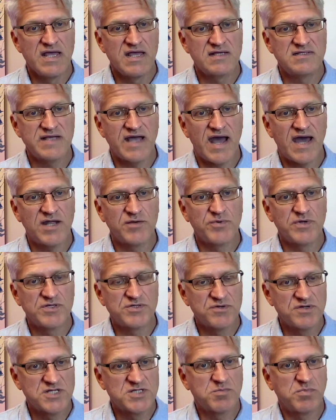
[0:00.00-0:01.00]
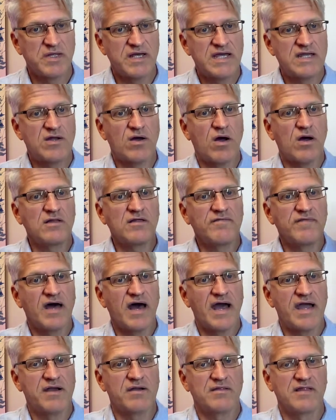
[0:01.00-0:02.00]
is adequate to explain all of the
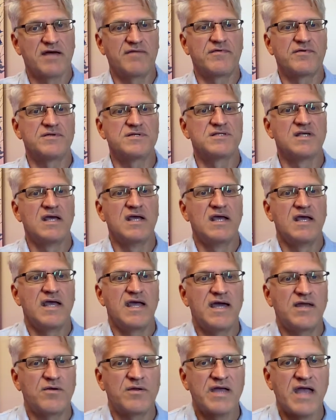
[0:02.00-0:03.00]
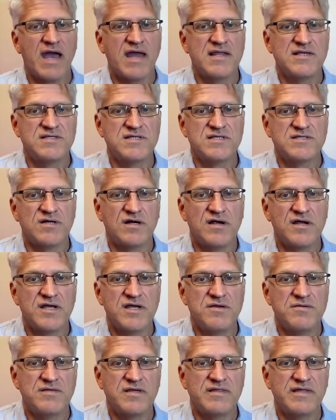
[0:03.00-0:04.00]
higher levels, and organicists
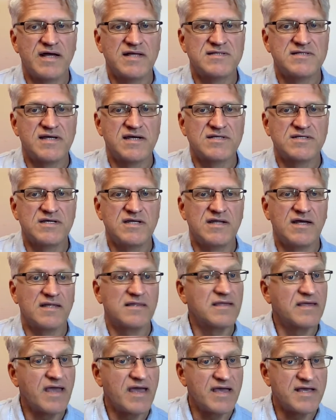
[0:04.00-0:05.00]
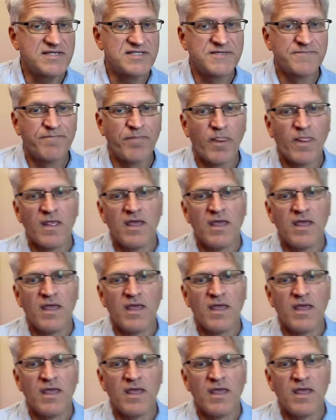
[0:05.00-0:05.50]
argue that that's actually not the case.